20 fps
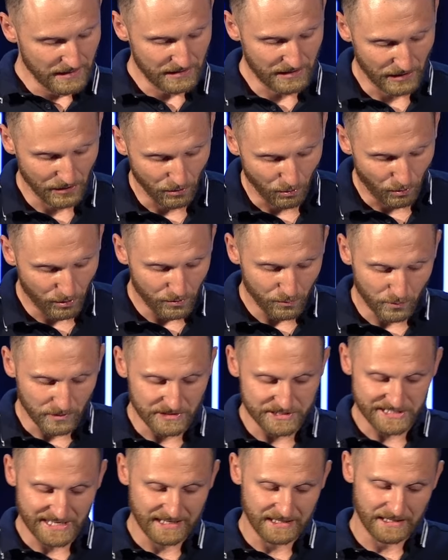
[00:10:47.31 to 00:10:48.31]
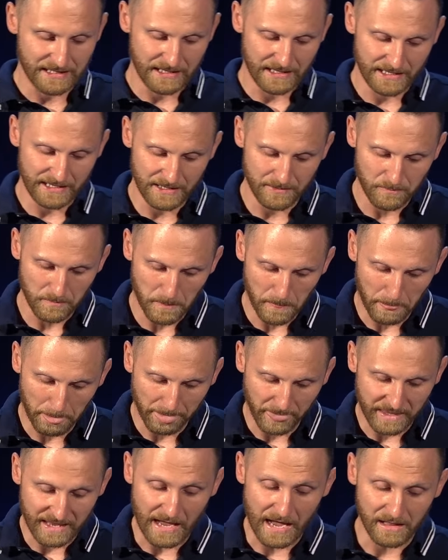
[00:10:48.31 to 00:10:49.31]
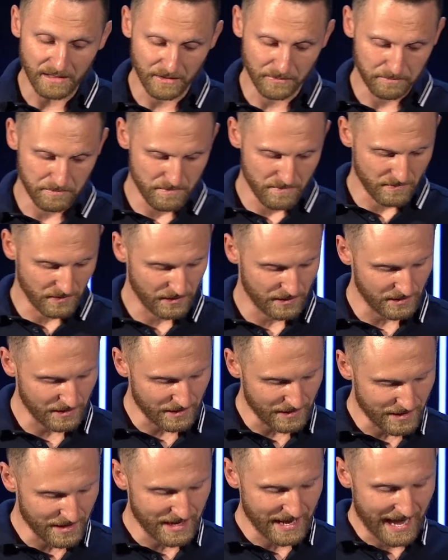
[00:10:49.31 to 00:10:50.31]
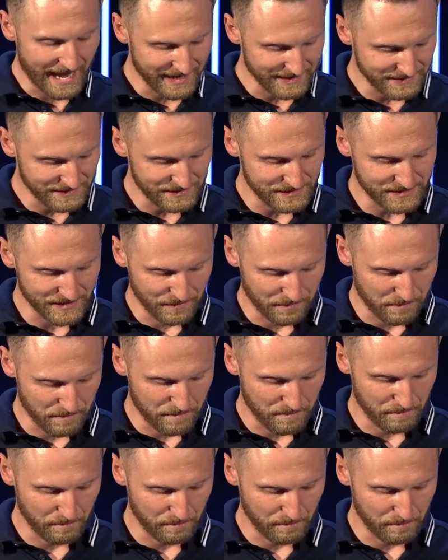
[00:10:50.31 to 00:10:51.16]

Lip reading: The Lord will suddenly catapult